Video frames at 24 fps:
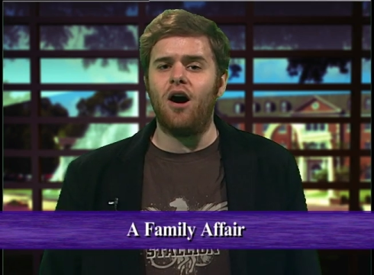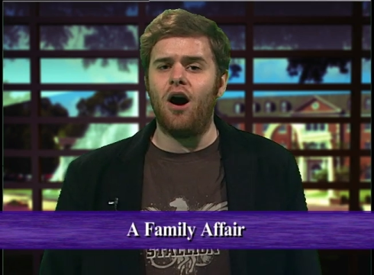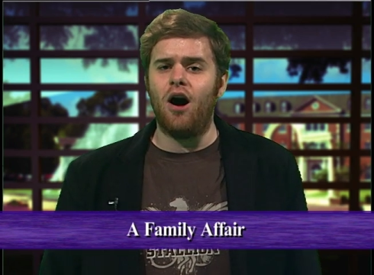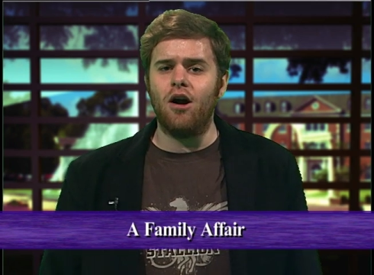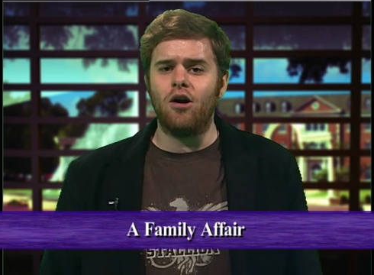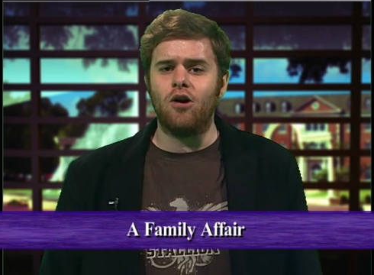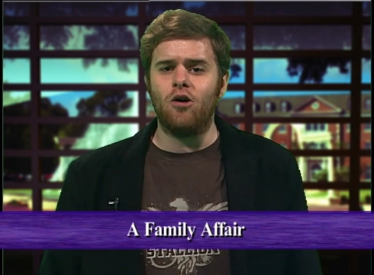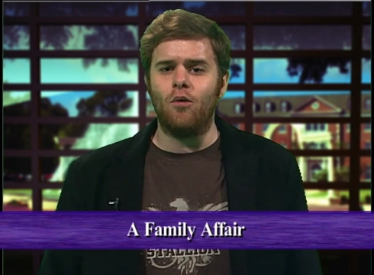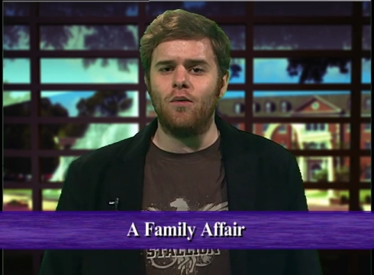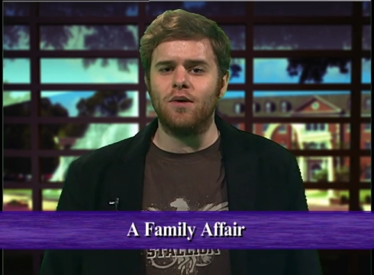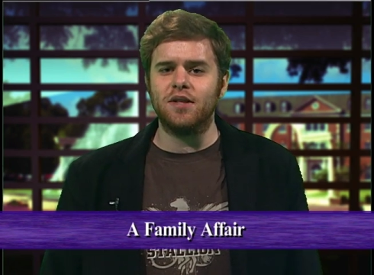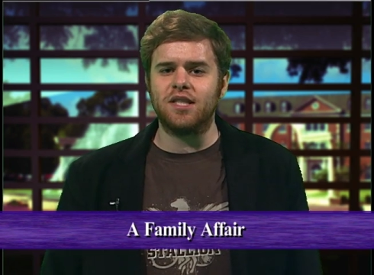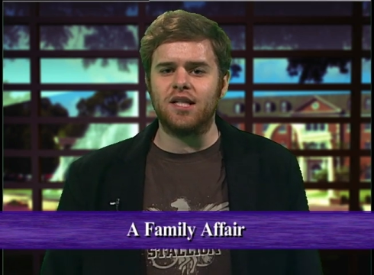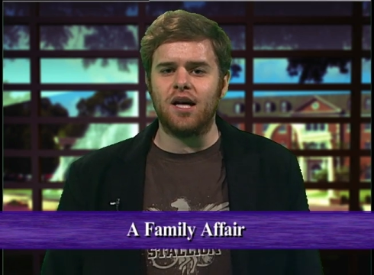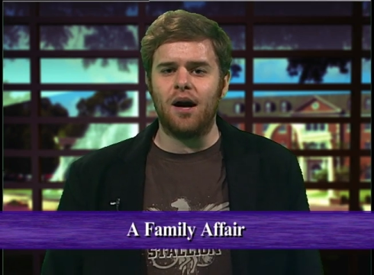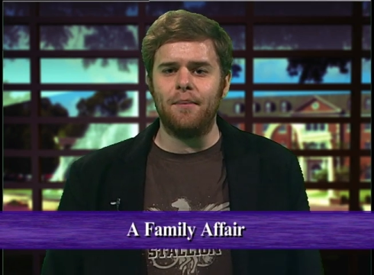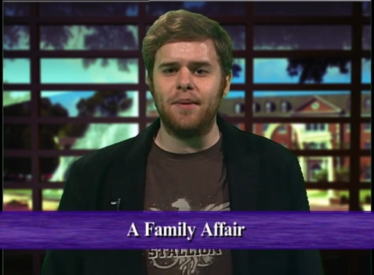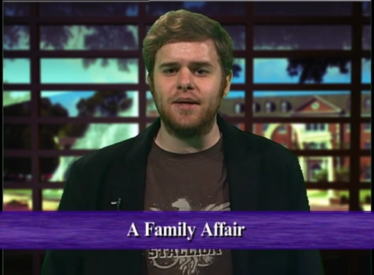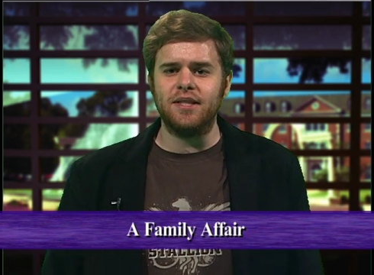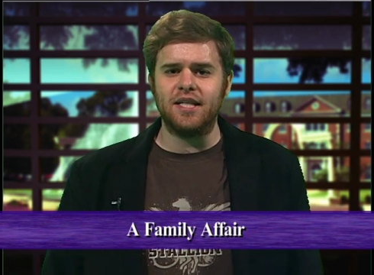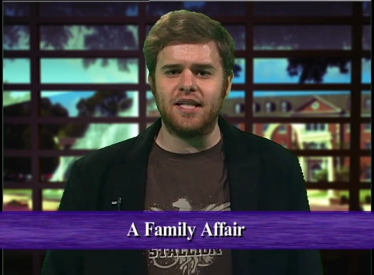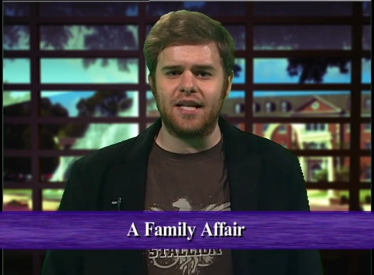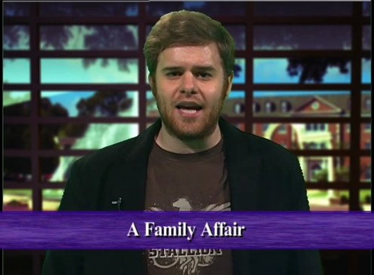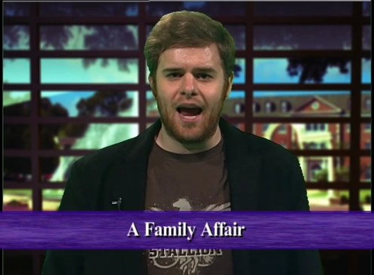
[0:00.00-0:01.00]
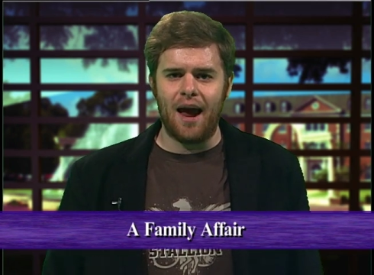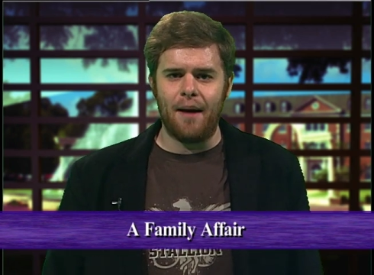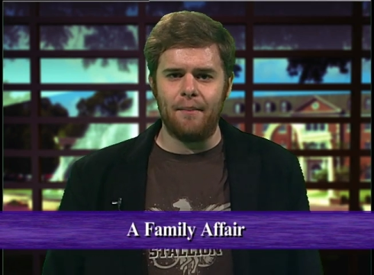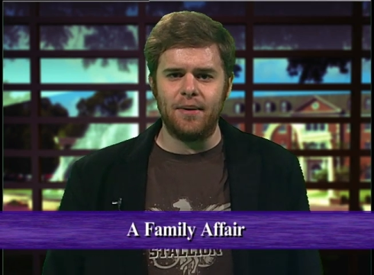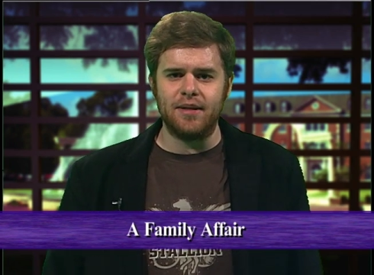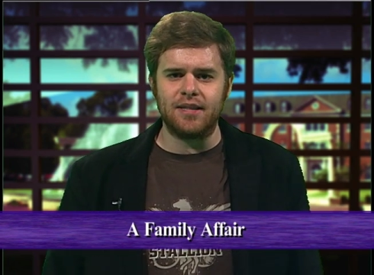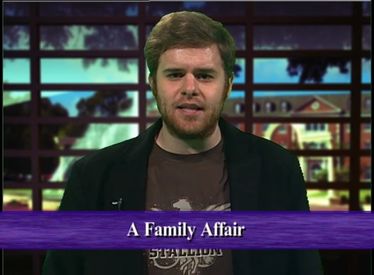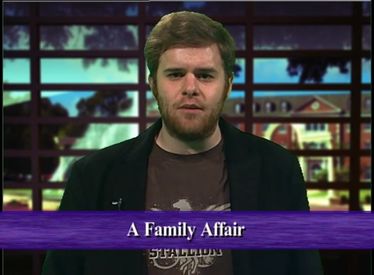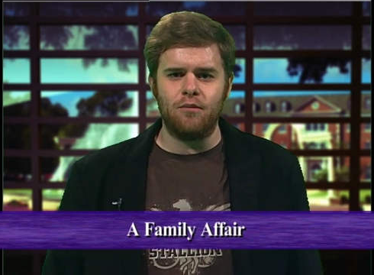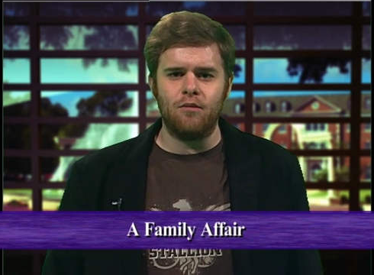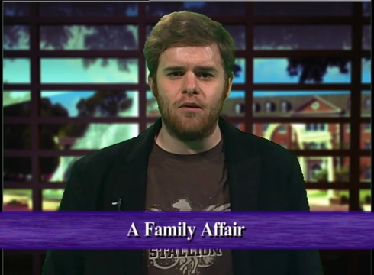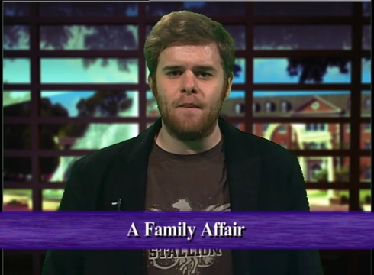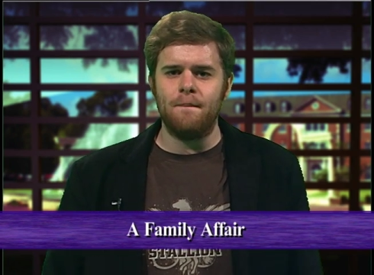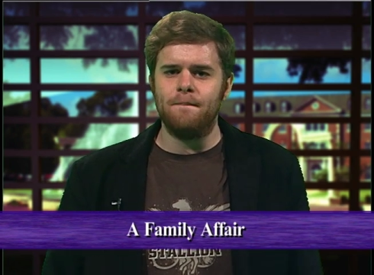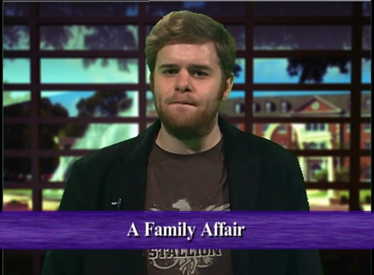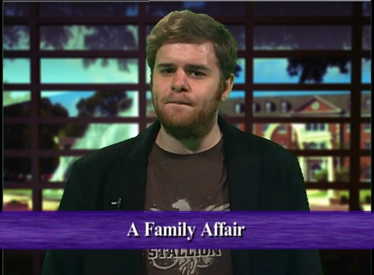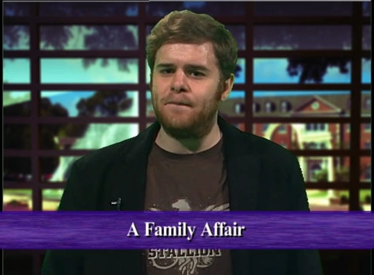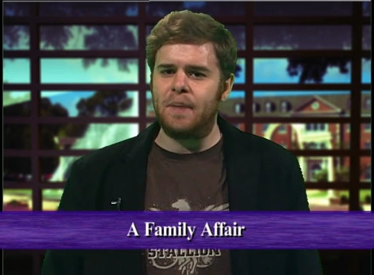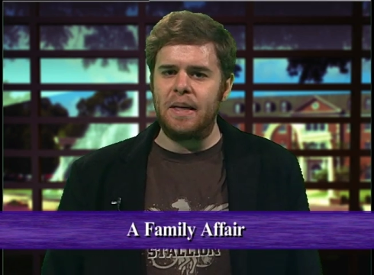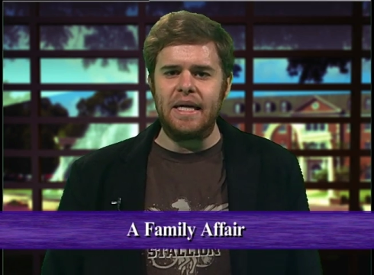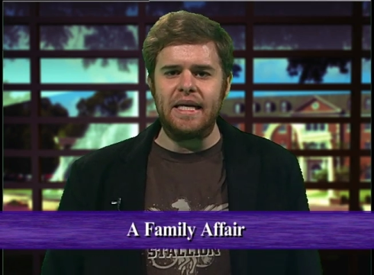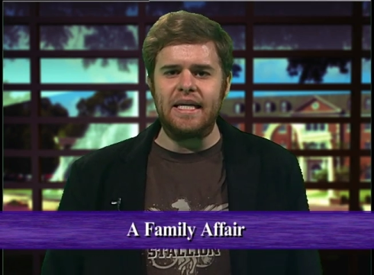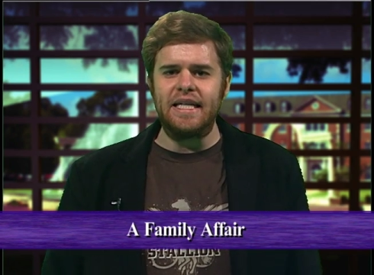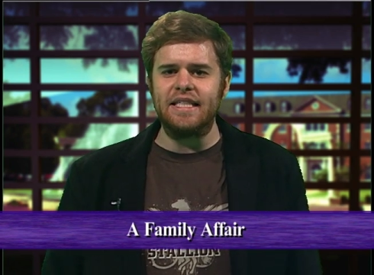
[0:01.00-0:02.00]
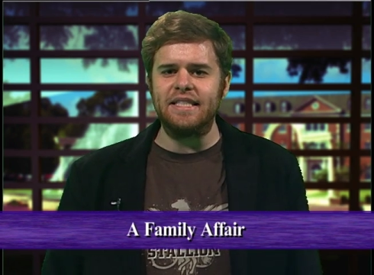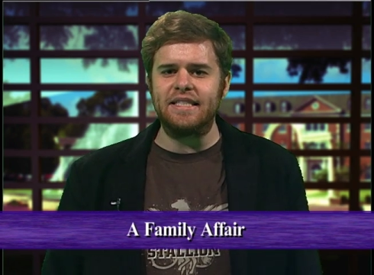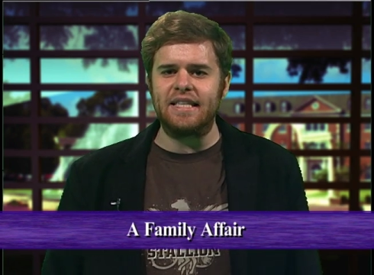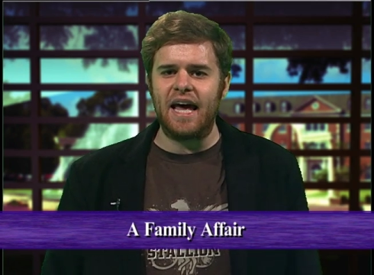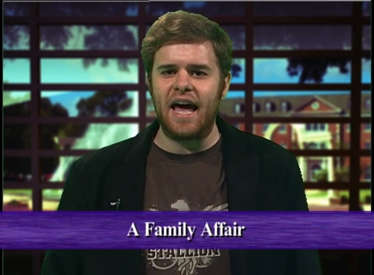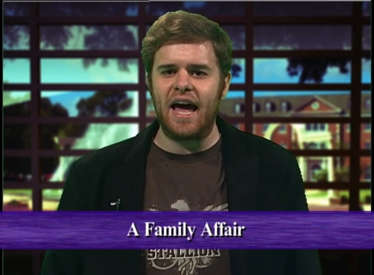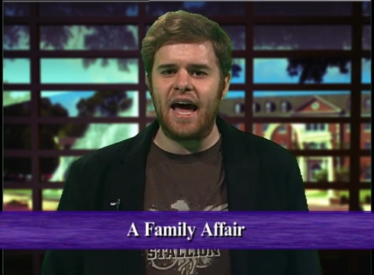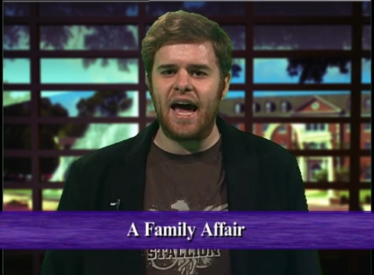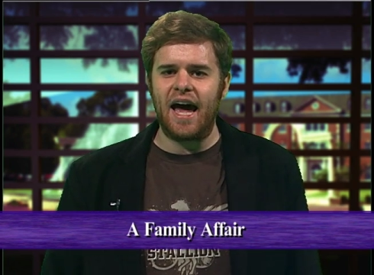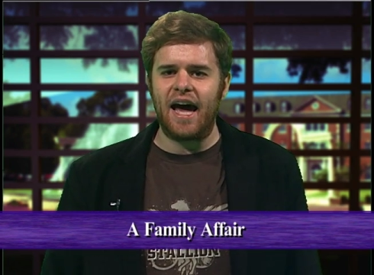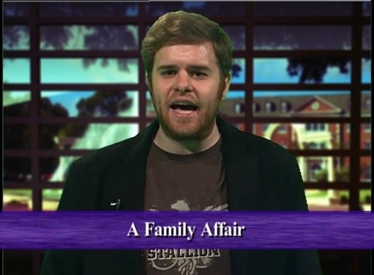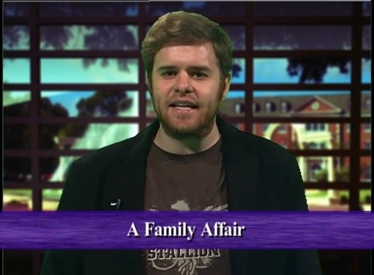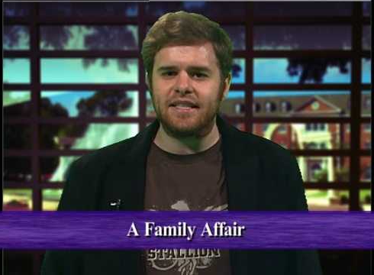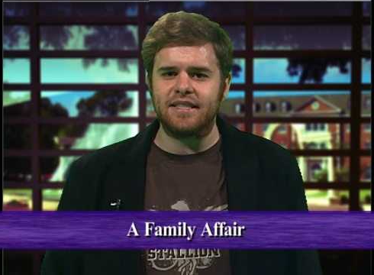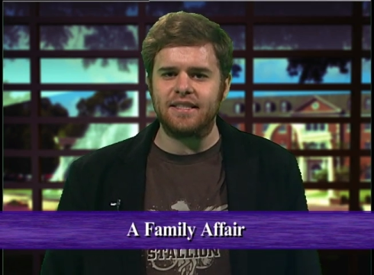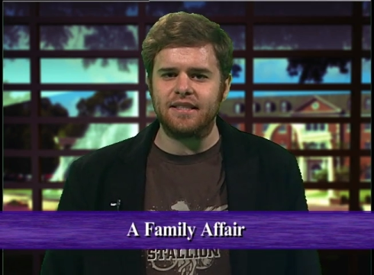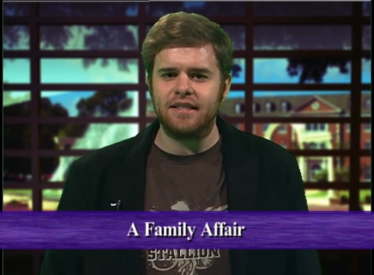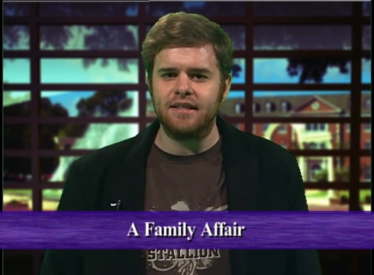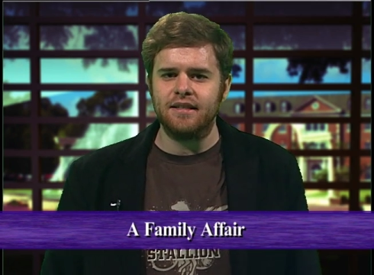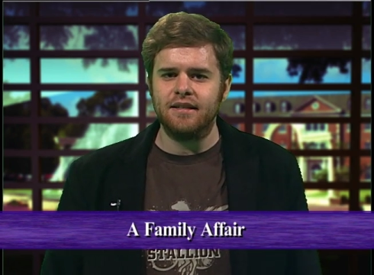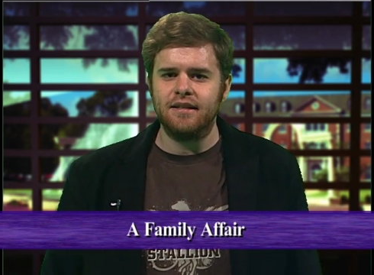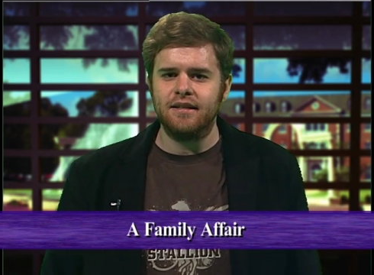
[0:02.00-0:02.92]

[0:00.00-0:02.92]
uncle was coming to campus and would beat his ass.